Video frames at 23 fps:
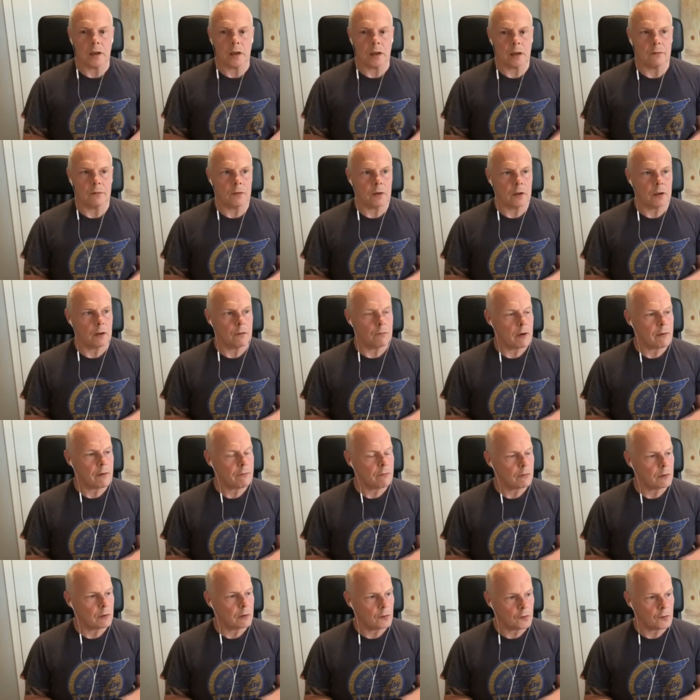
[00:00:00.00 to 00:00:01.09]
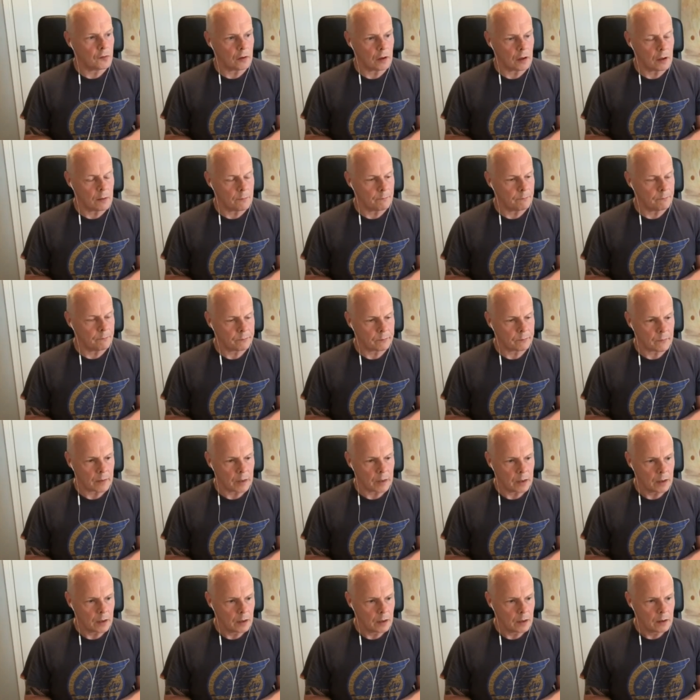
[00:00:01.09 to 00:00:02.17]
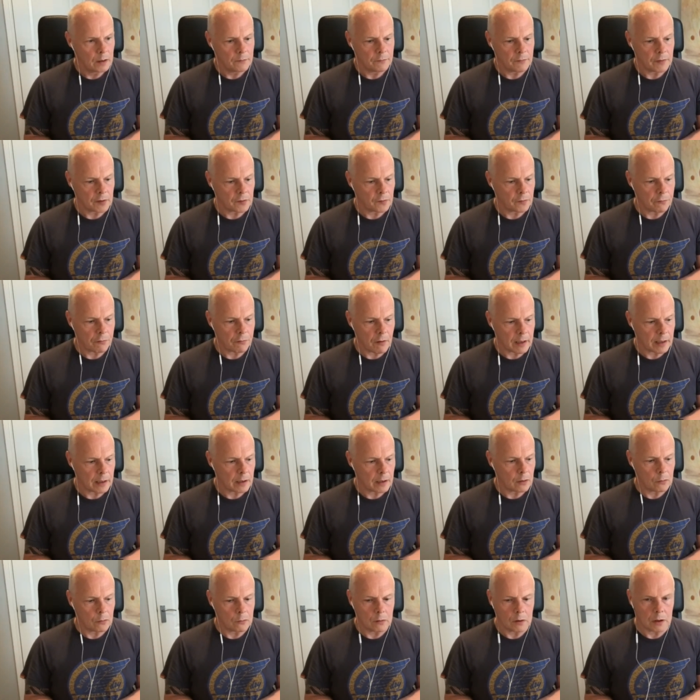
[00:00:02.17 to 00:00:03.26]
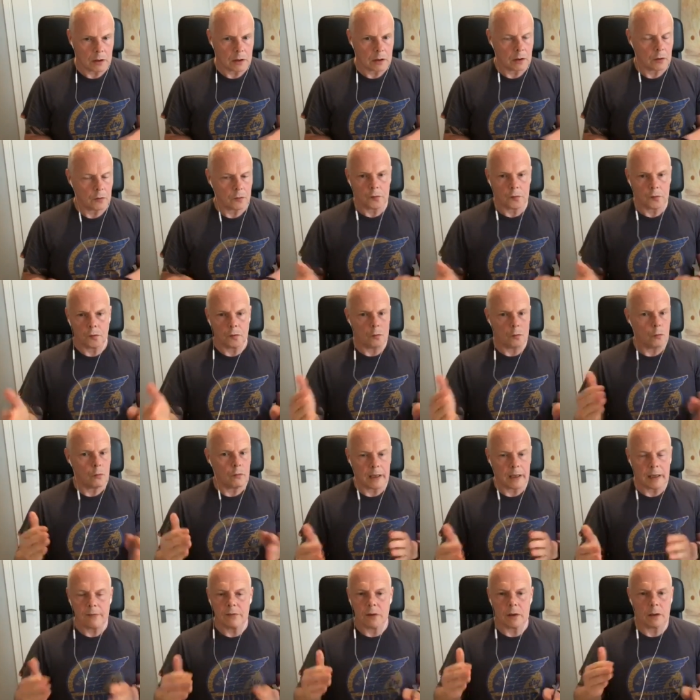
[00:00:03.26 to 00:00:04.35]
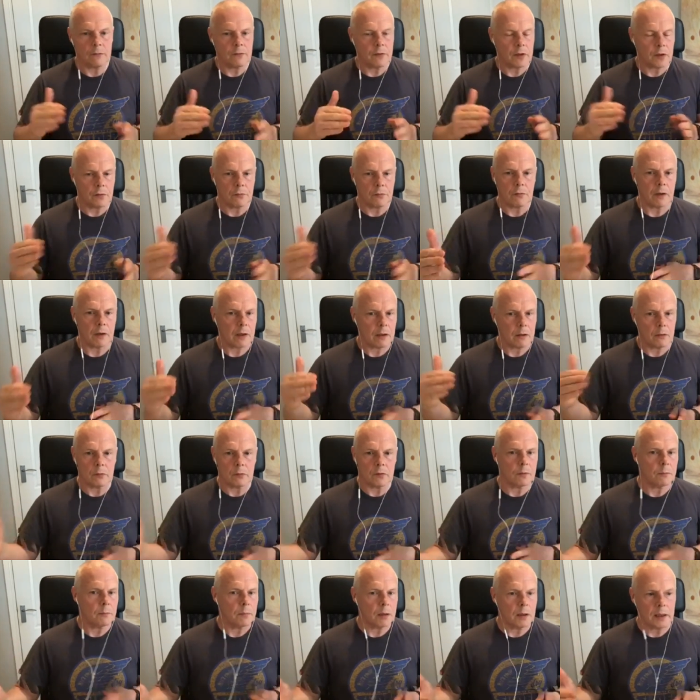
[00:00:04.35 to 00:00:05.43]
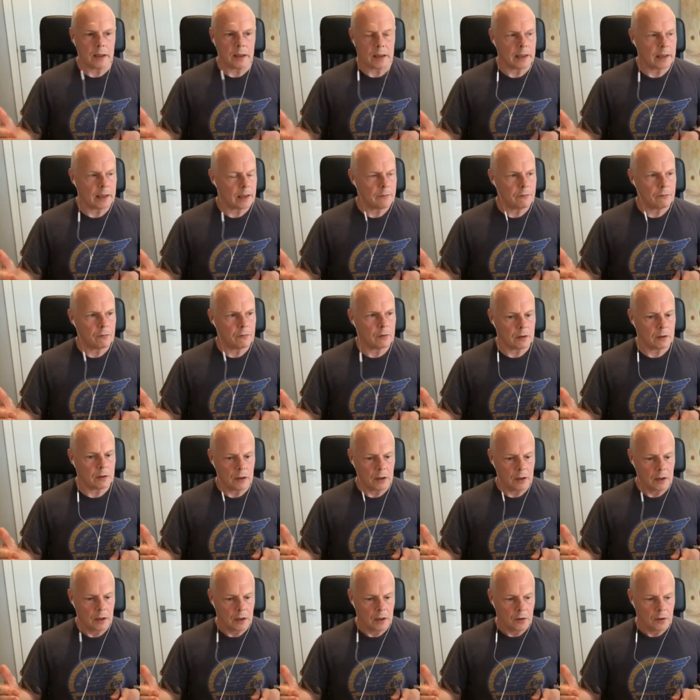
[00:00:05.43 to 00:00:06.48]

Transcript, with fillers: interview you referenced um Frankl and your story even though Viktor Frankl was completely different